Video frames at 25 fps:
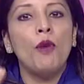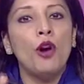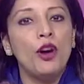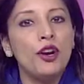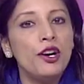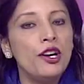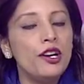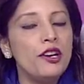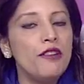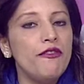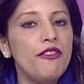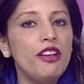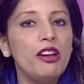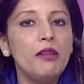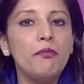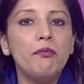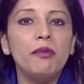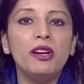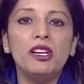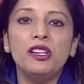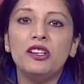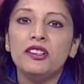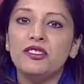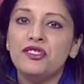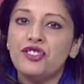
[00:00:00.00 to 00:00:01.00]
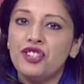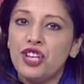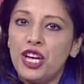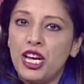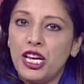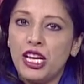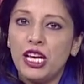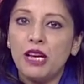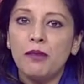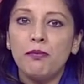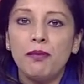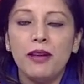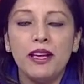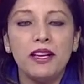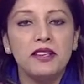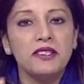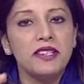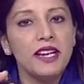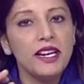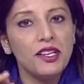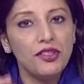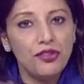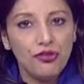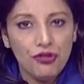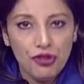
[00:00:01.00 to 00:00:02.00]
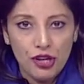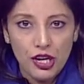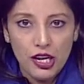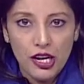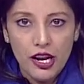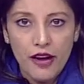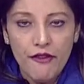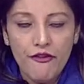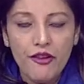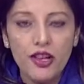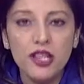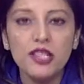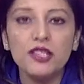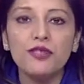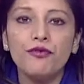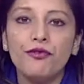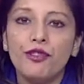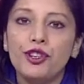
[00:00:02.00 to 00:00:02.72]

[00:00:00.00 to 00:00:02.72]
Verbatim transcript: moral development is taking place at three levels,